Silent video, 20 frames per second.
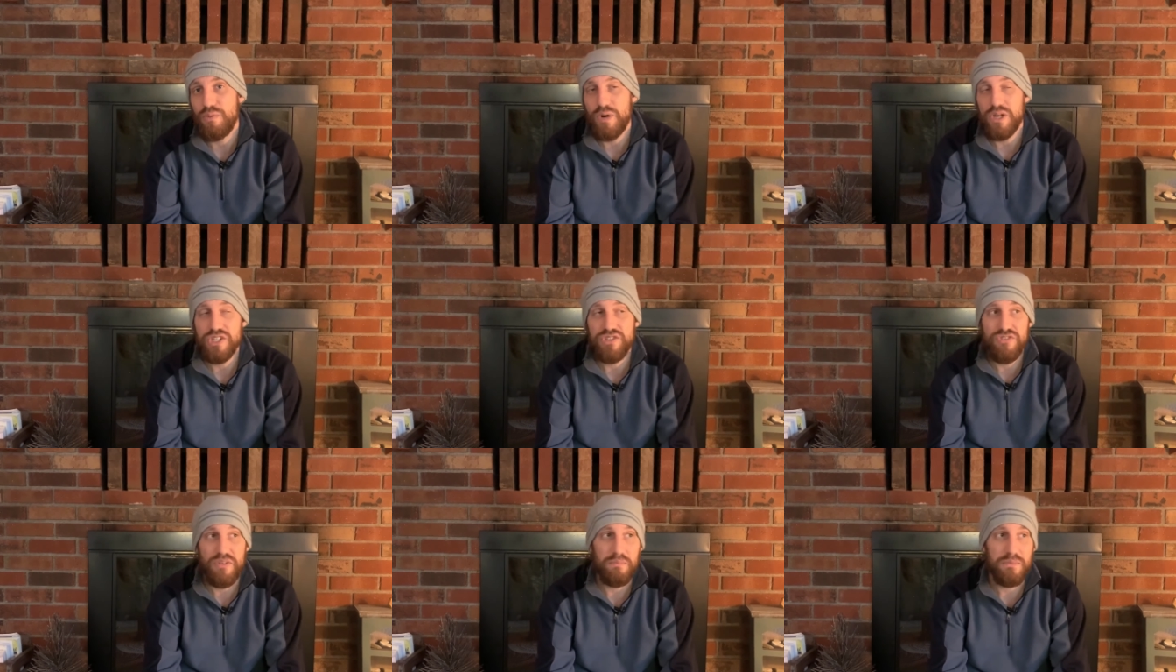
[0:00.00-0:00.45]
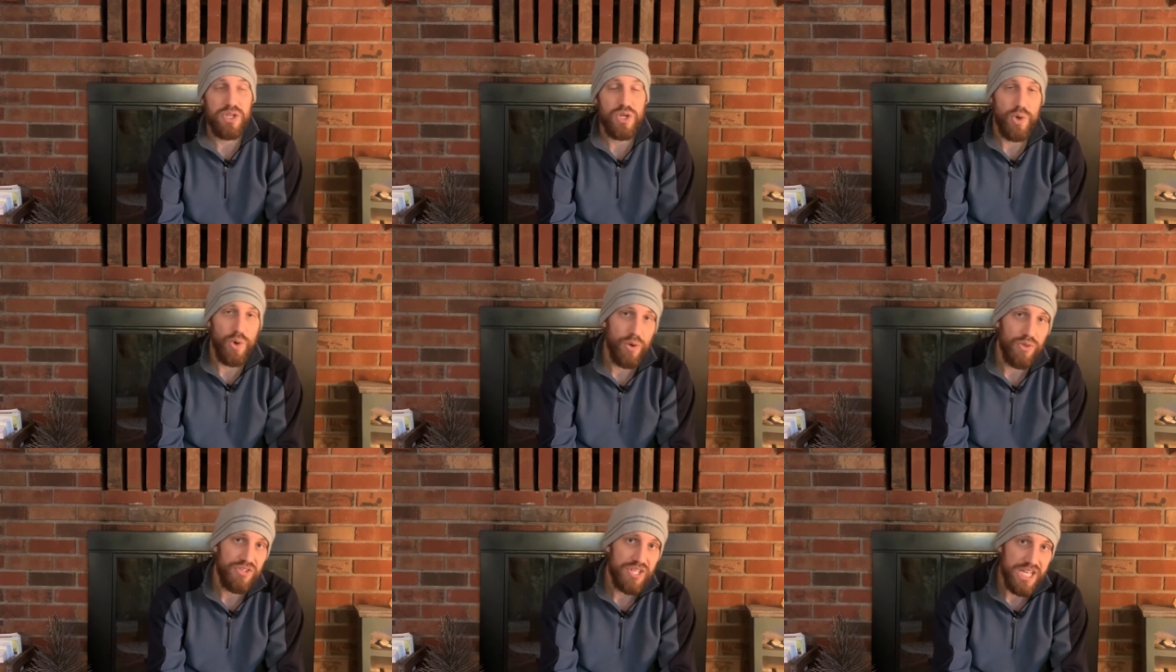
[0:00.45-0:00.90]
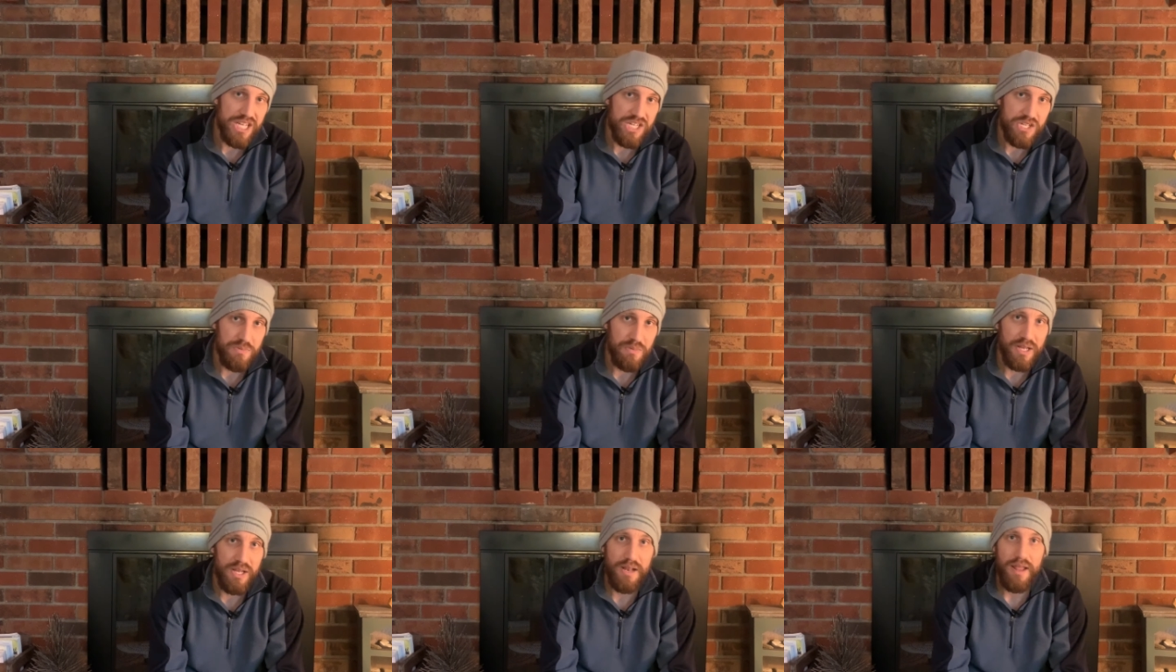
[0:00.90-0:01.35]
One's from the Old
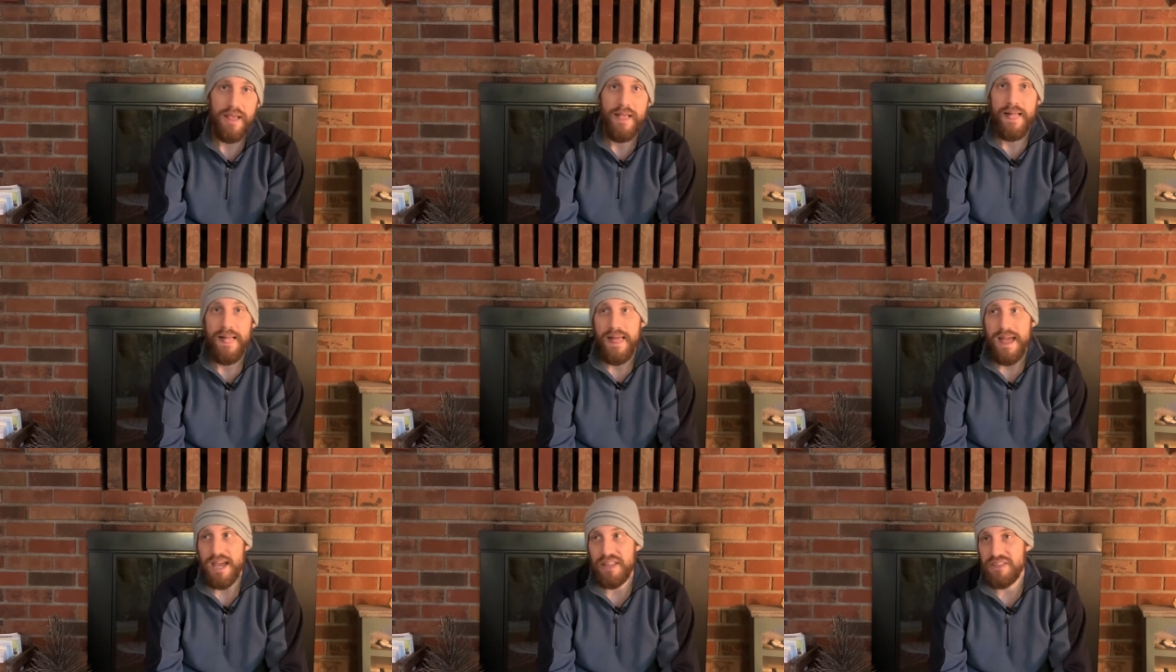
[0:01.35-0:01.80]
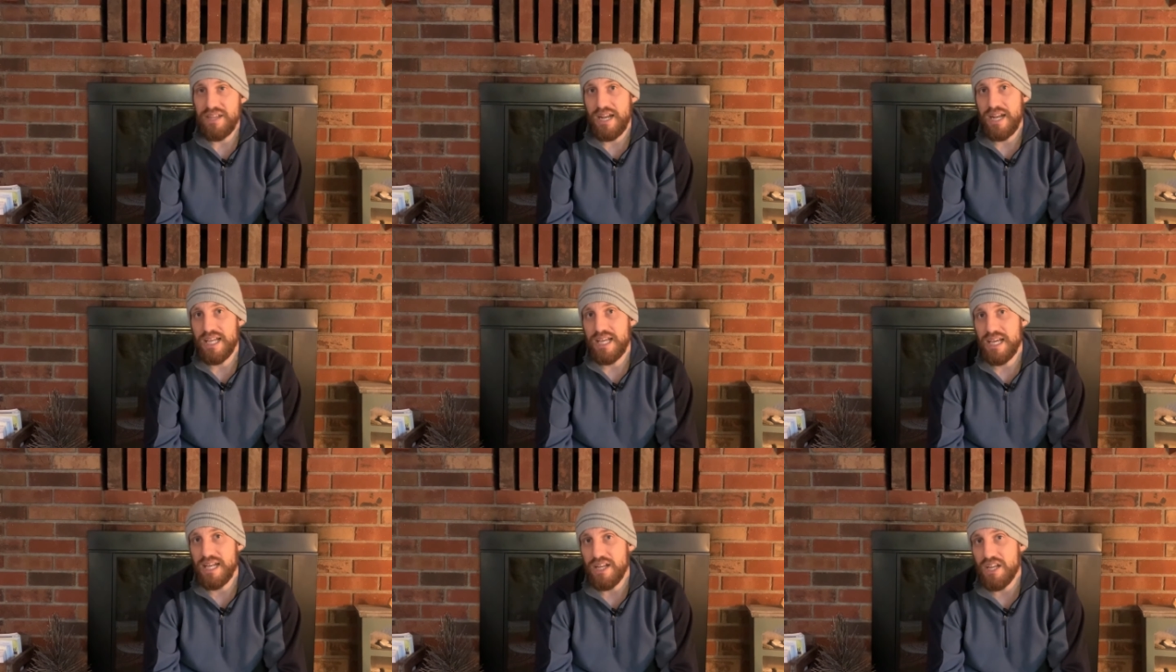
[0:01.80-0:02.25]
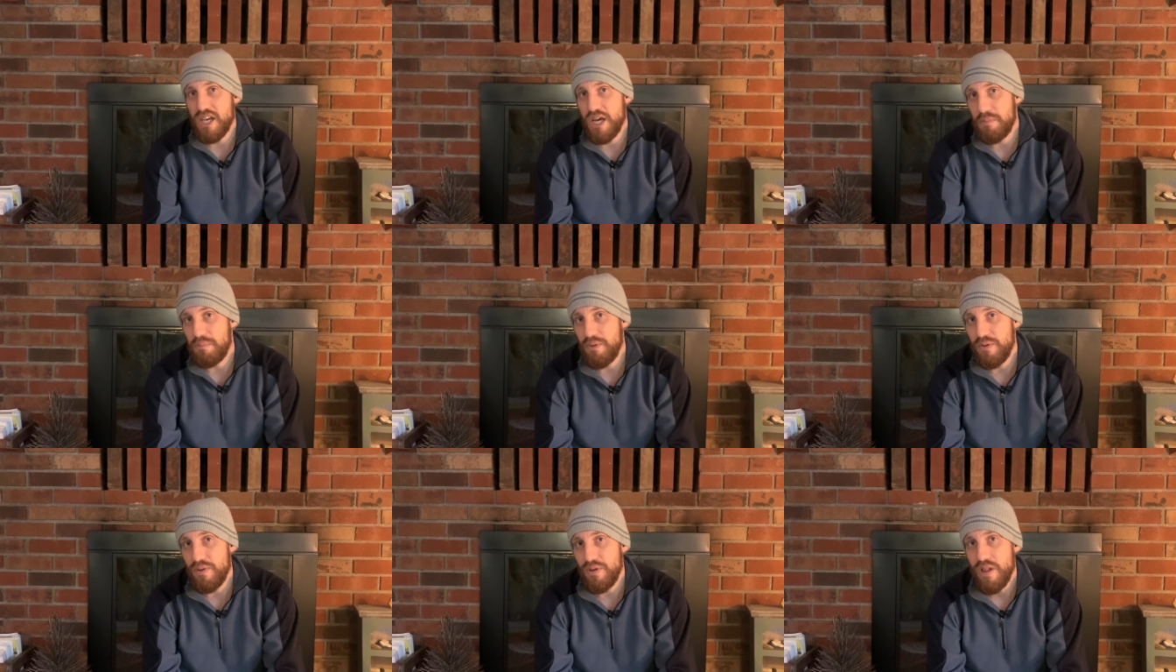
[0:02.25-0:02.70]
Testament, and then I got a
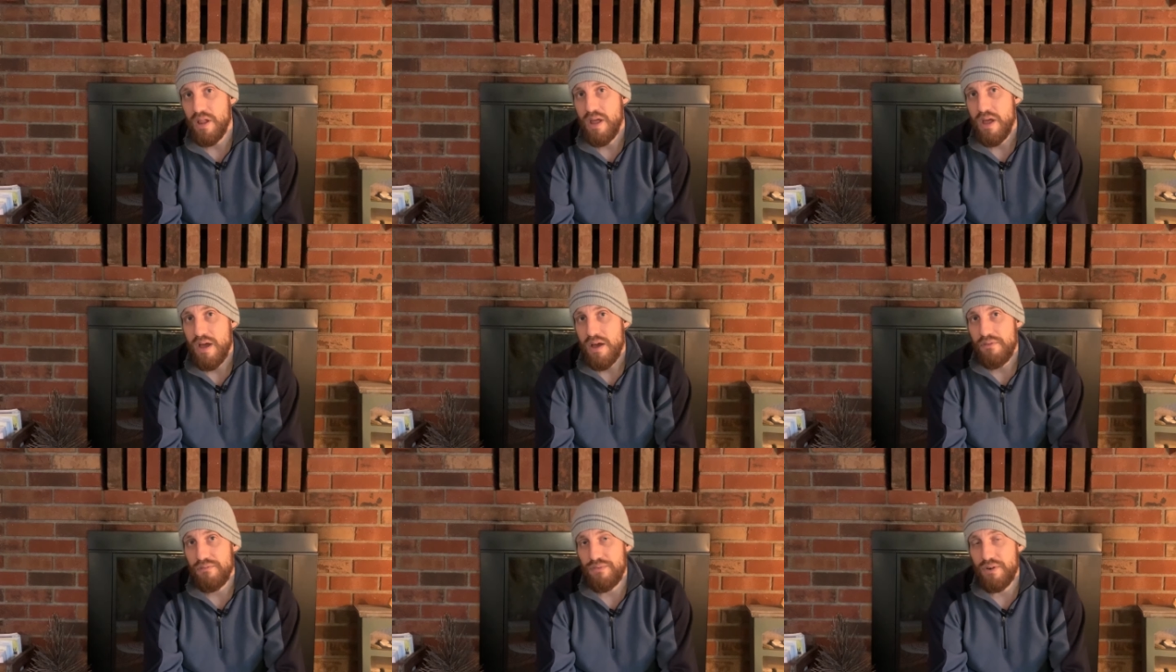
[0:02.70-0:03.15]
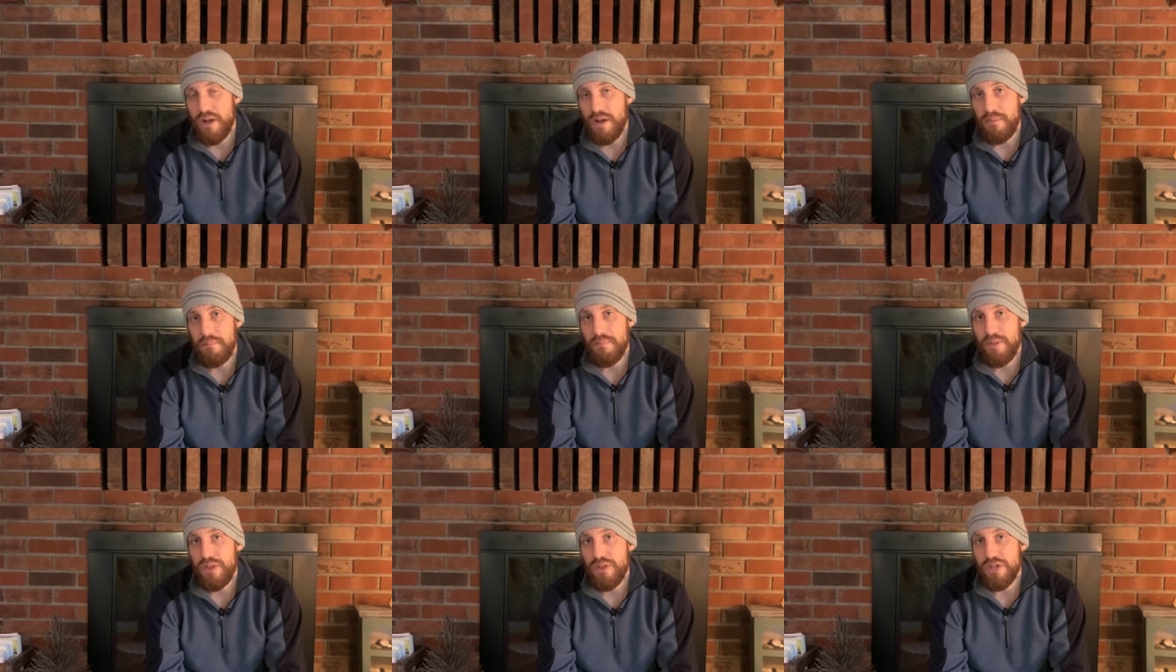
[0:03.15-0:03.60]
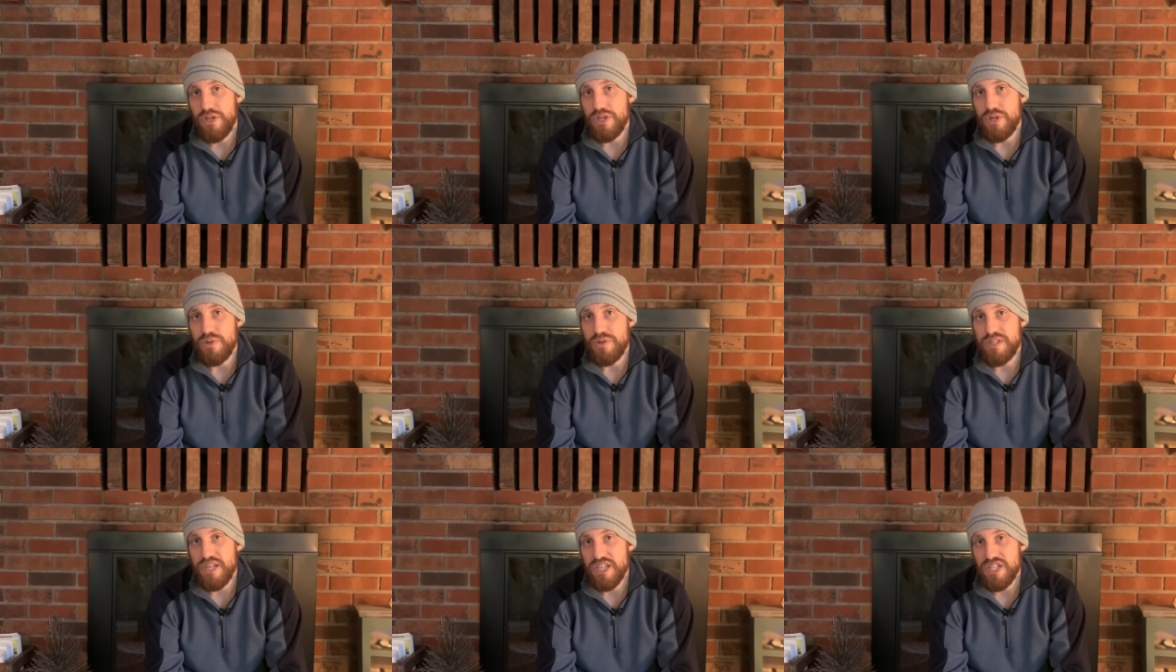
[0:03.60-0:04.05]
couple from the
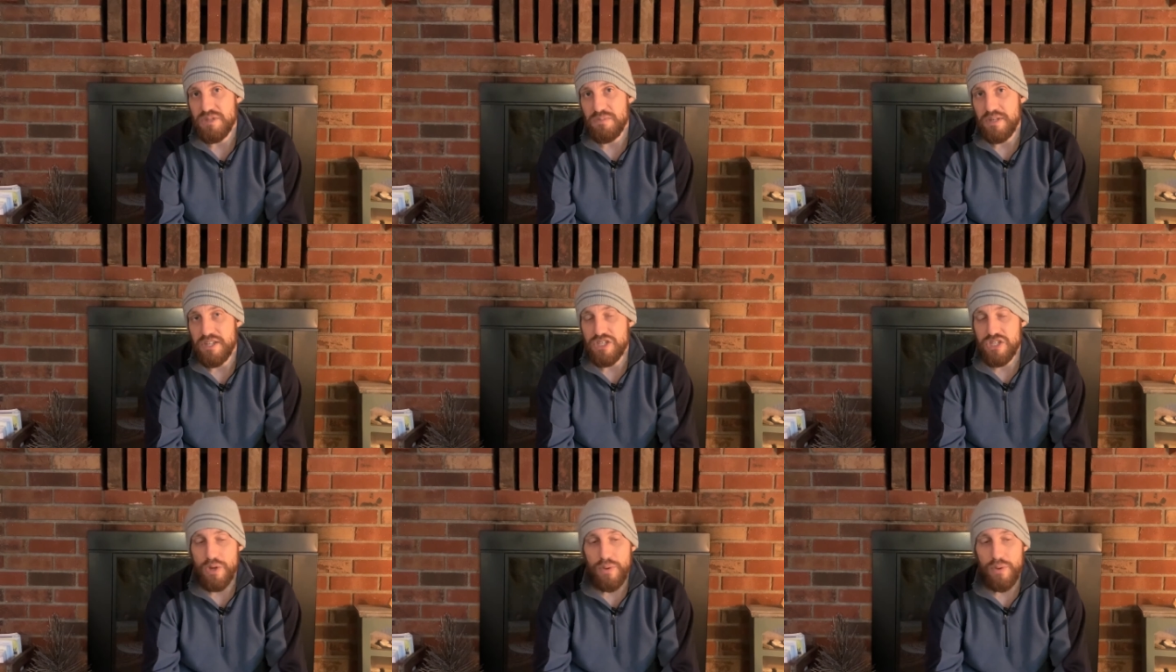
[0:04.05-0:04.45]
New Testament.